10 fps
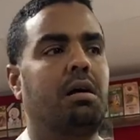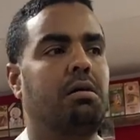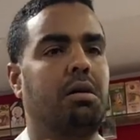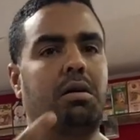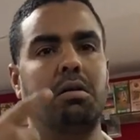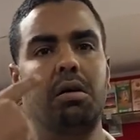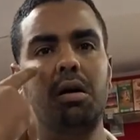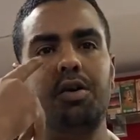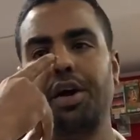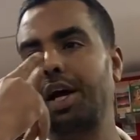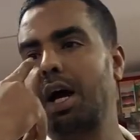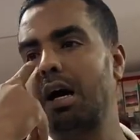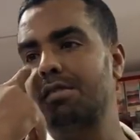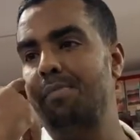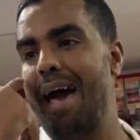you know,
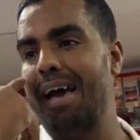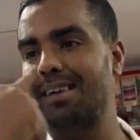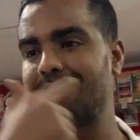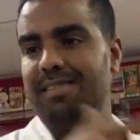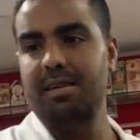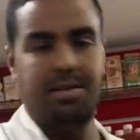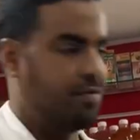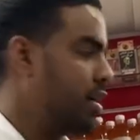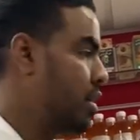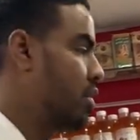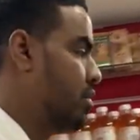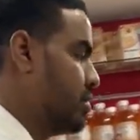wrinkles, bags, it's very good.